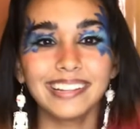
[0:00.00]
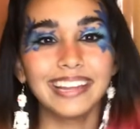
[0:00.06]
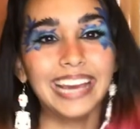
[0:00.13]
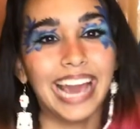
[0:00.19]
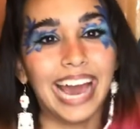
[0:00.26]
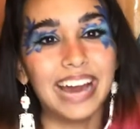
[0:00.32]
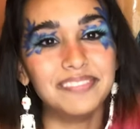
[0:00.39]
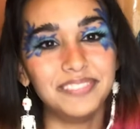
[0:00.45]
I
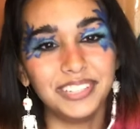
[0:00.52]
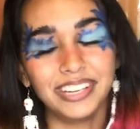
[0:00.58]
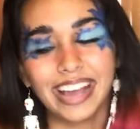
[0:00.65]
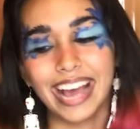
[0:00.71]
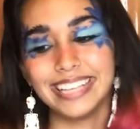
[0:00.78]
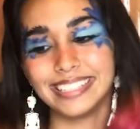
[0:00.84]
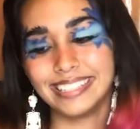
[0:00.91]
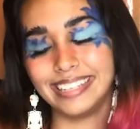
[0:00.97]
have for you
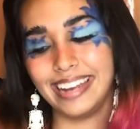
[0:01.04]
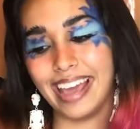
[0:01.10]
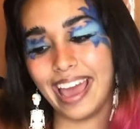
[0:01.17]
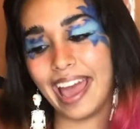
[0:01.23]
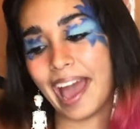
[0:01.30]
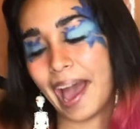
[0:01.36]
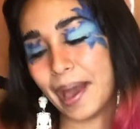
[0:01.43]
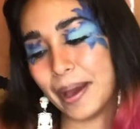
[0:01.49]
guys
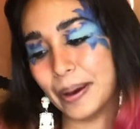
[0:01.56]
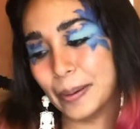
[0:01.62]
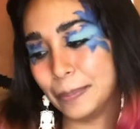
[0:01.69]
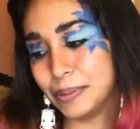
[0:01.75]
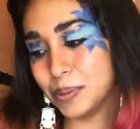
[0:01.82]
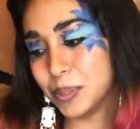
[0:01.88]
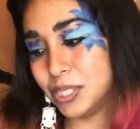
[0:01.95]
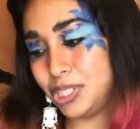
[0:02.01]
today. I hope
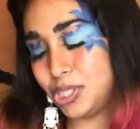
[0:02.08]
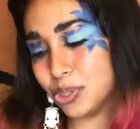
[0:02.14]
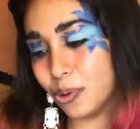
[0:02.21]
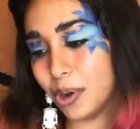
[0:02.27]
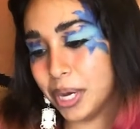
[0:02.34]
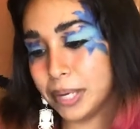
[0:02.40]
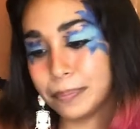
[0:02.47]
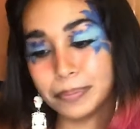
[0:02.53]
you
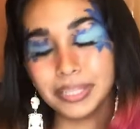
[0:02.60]
enjoyed.